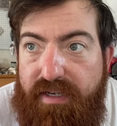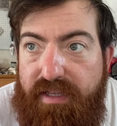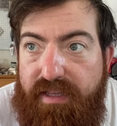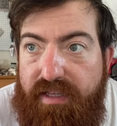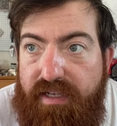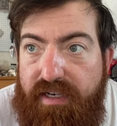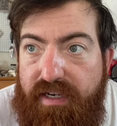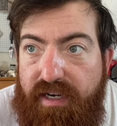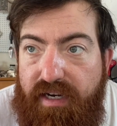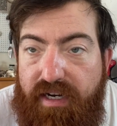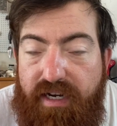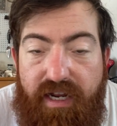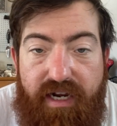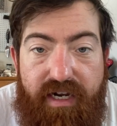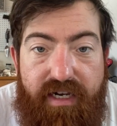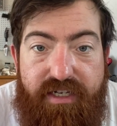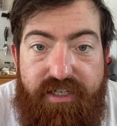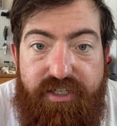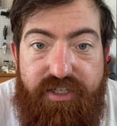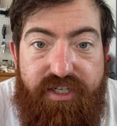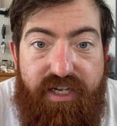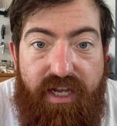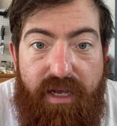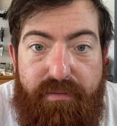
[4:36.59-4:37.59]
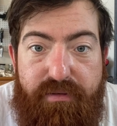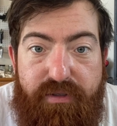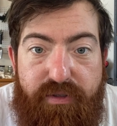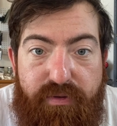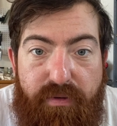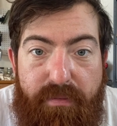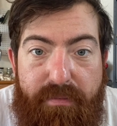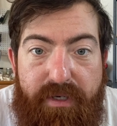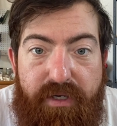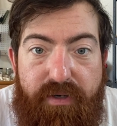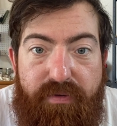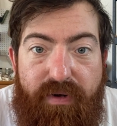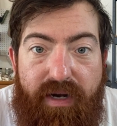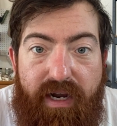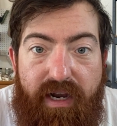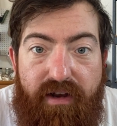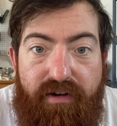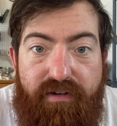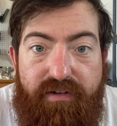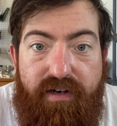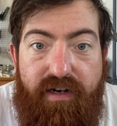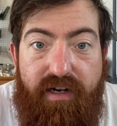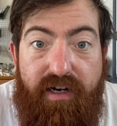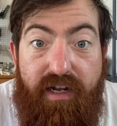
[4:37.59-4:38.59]
And then I kind of just kept swimming
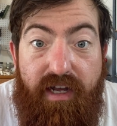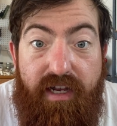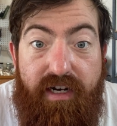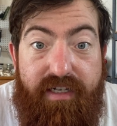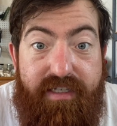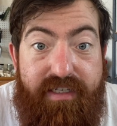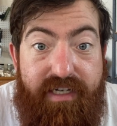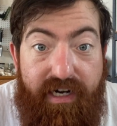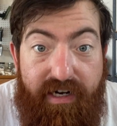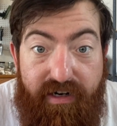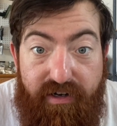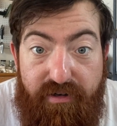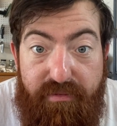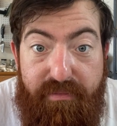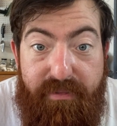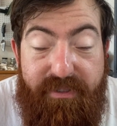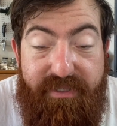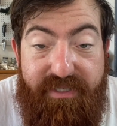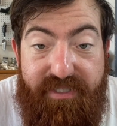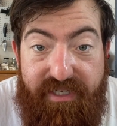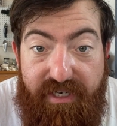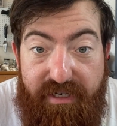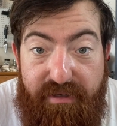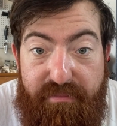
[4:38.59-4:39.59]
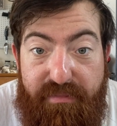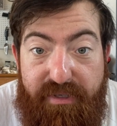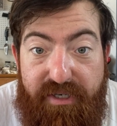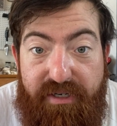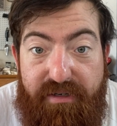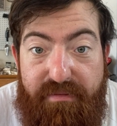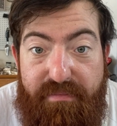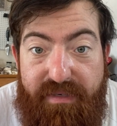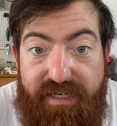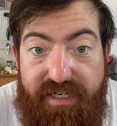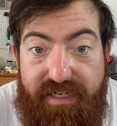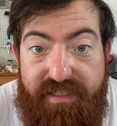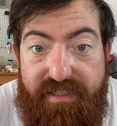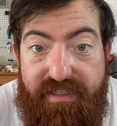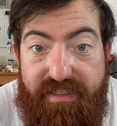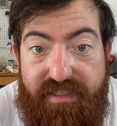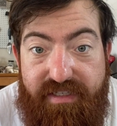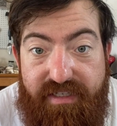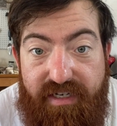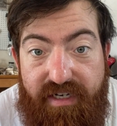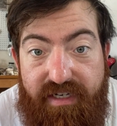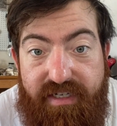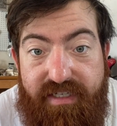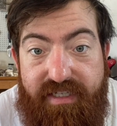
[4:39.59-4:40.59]
around, and I got a terrible sunburn because the
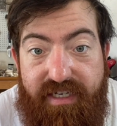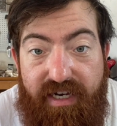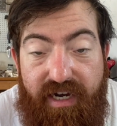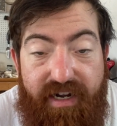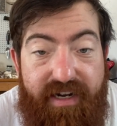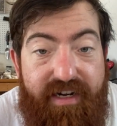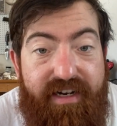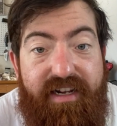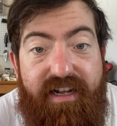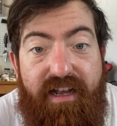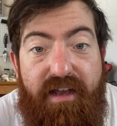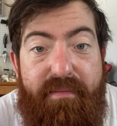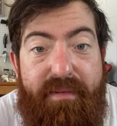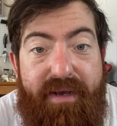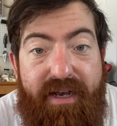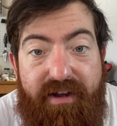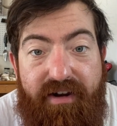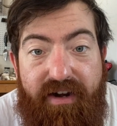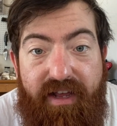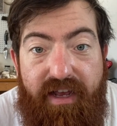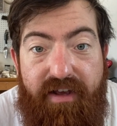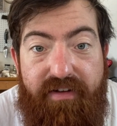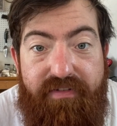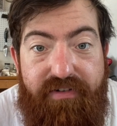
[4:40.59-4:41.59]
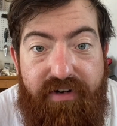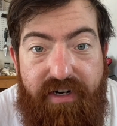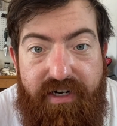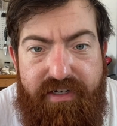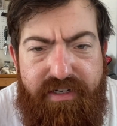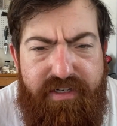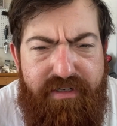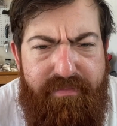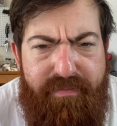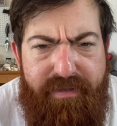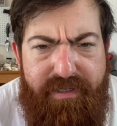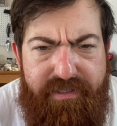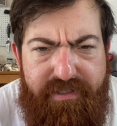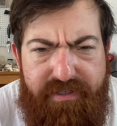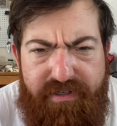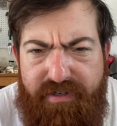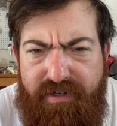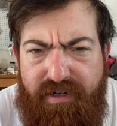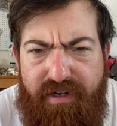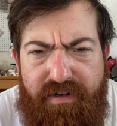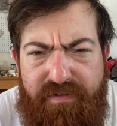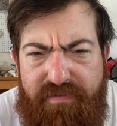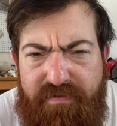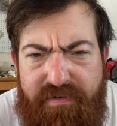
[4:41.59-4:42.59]
sun decided to come out after I took my shirt
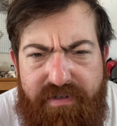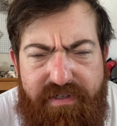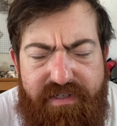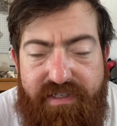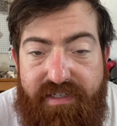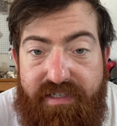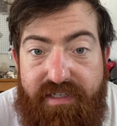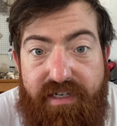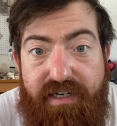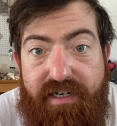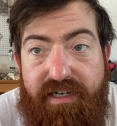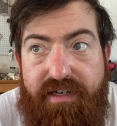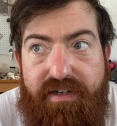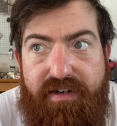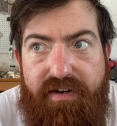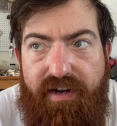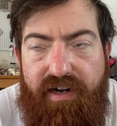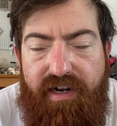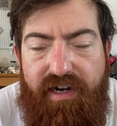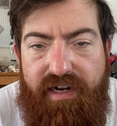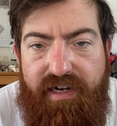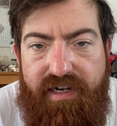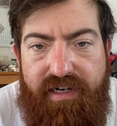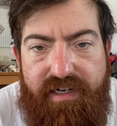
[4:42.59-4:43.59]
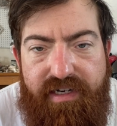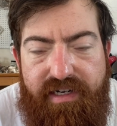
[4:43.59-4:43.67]
off, which is like great.